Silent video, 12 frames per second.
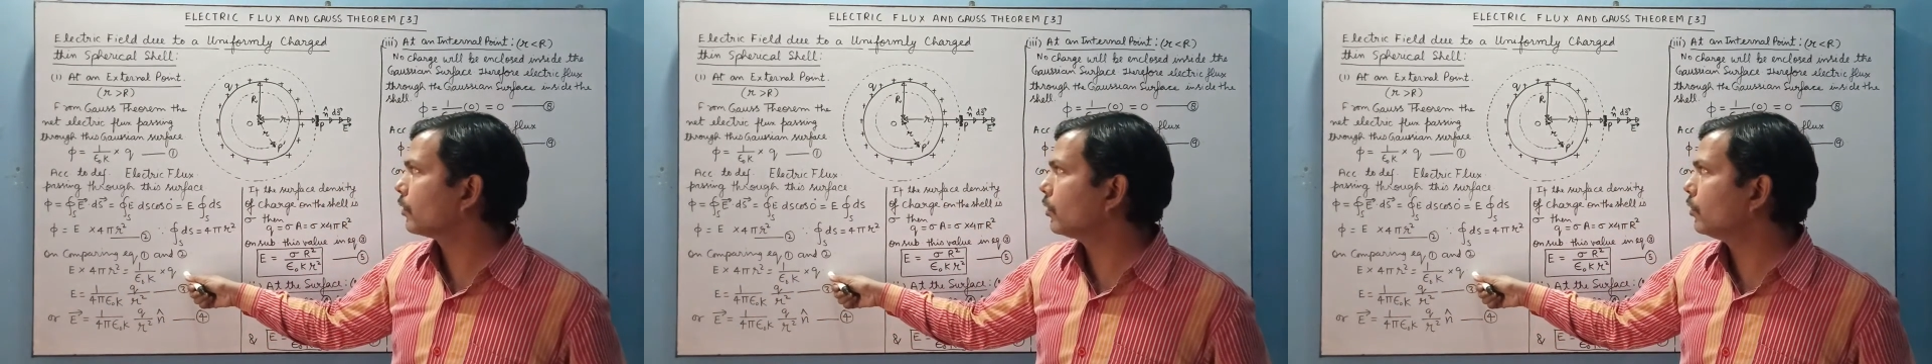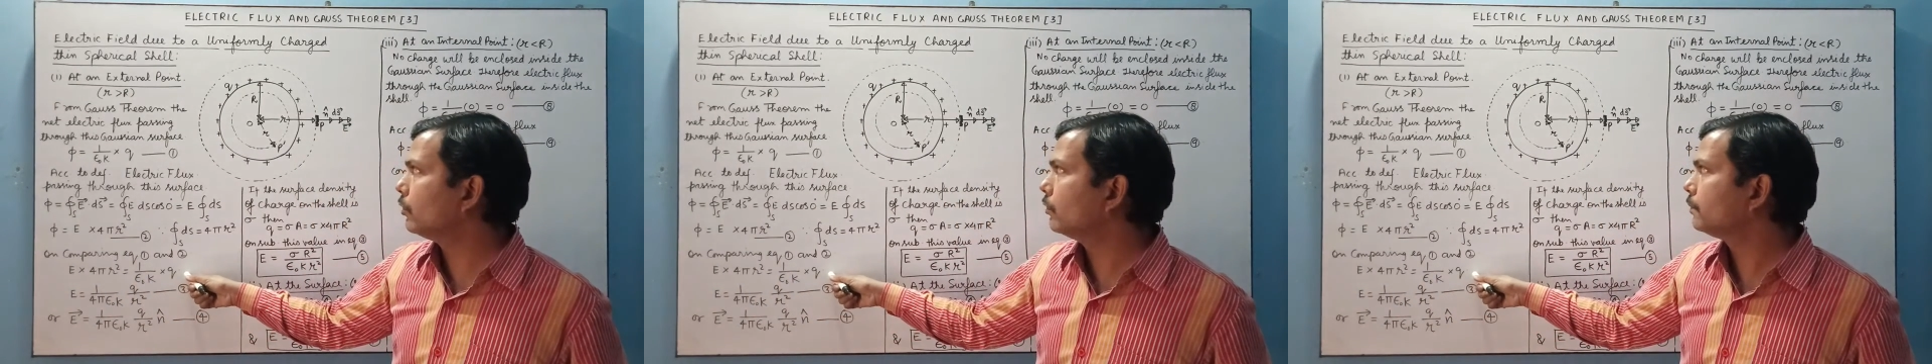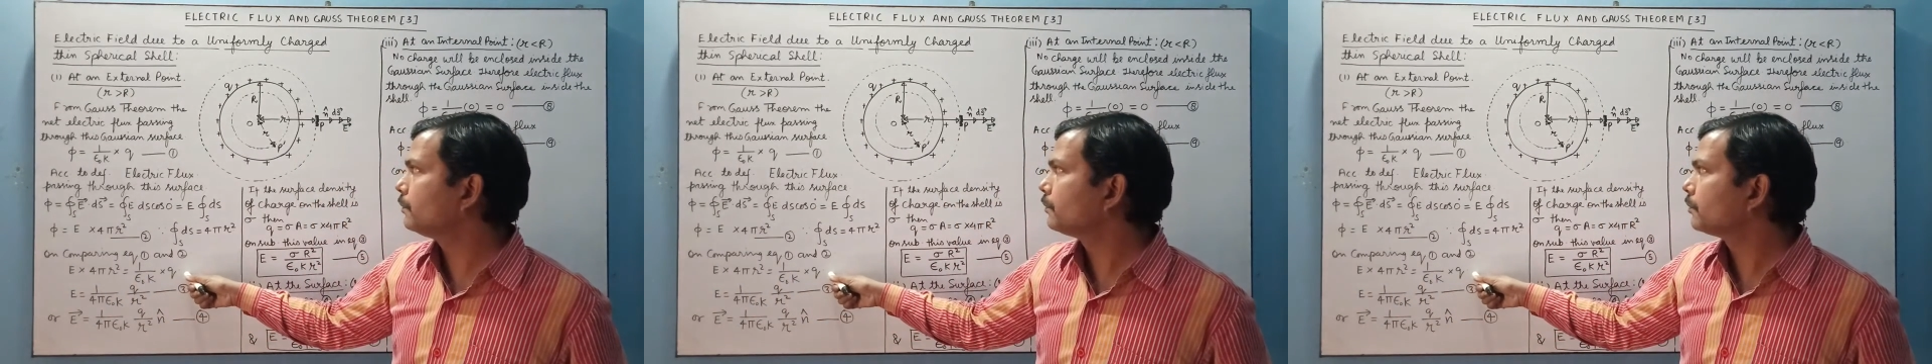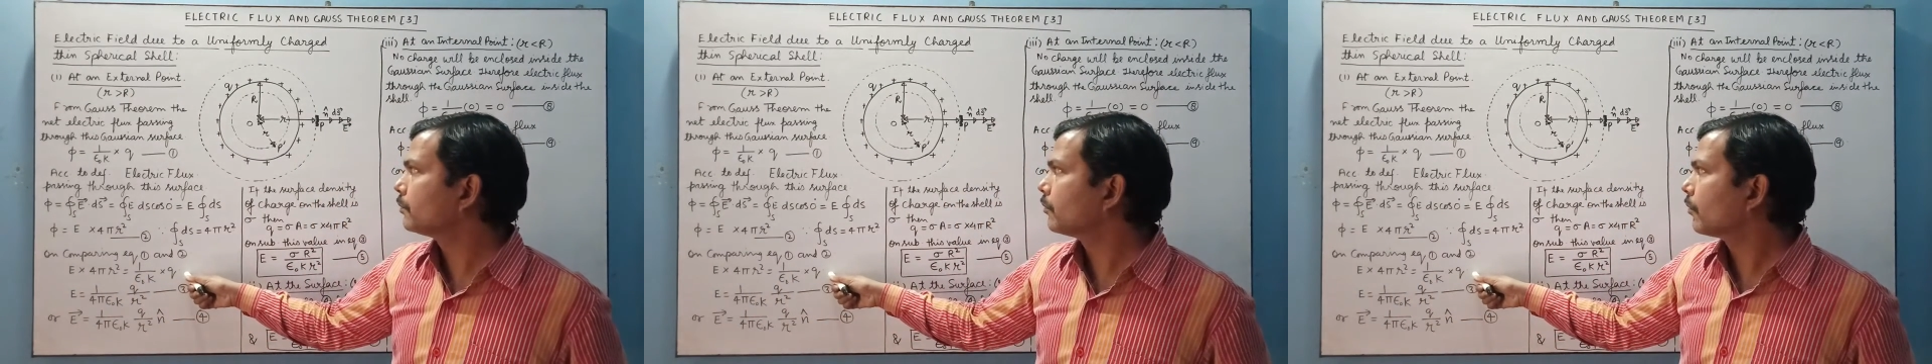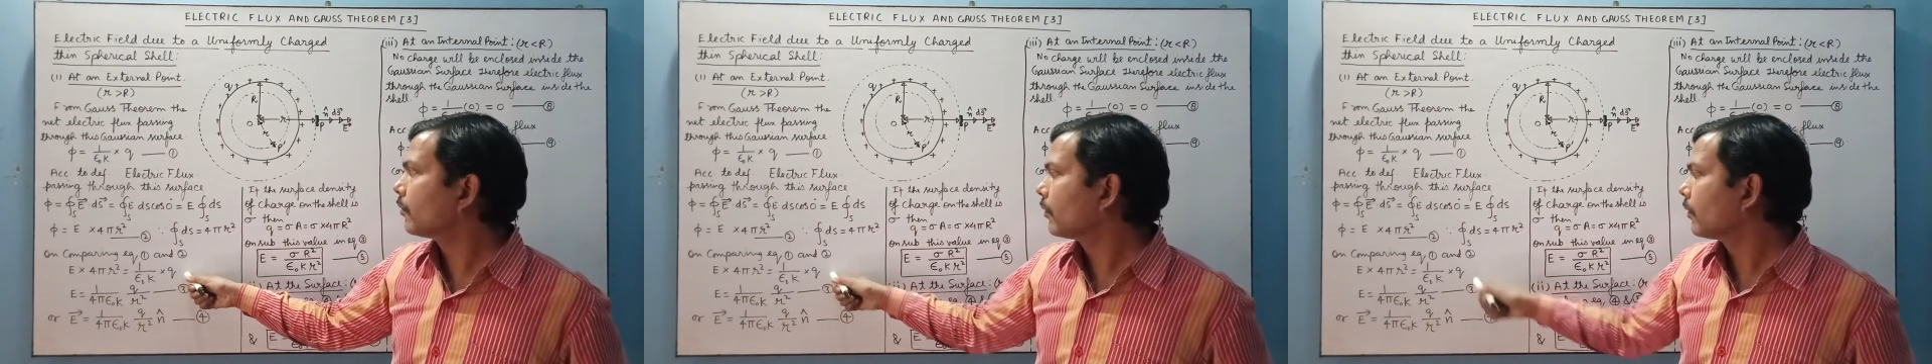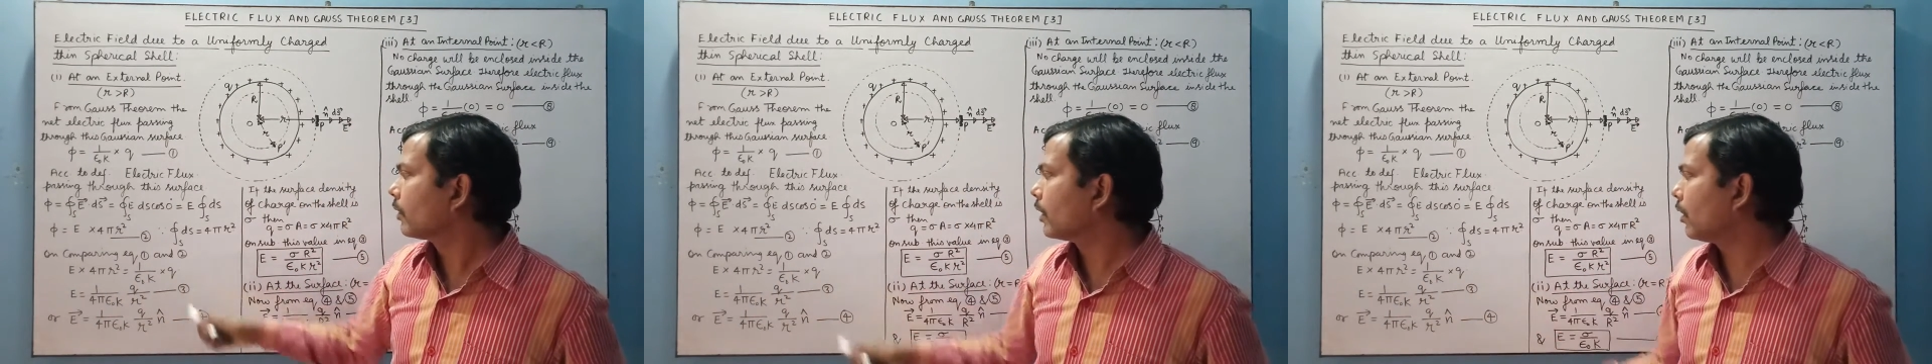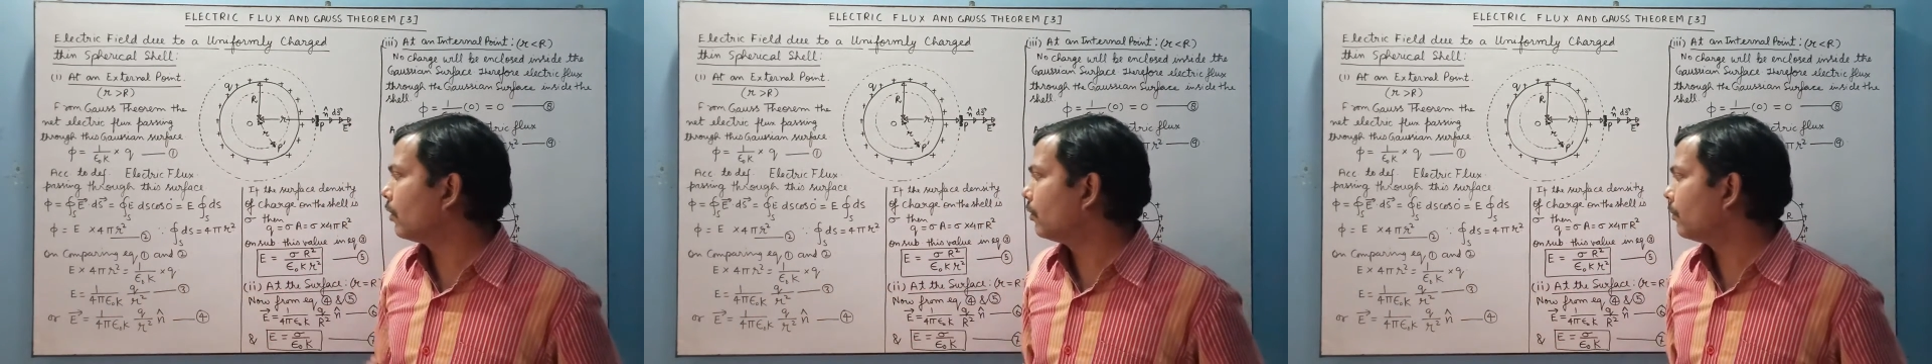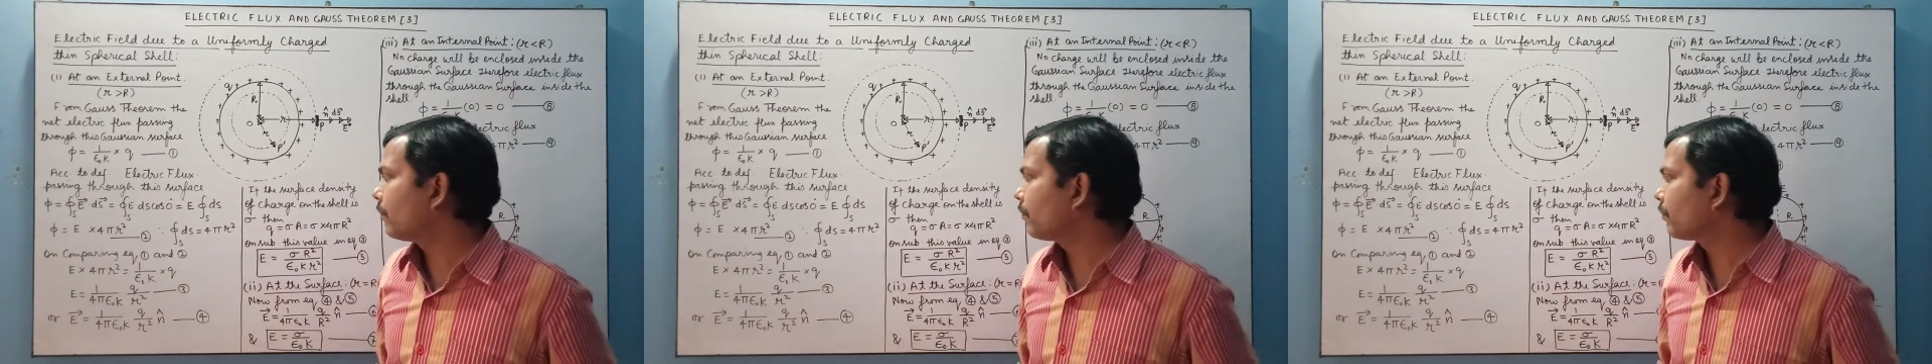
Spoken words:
q. Now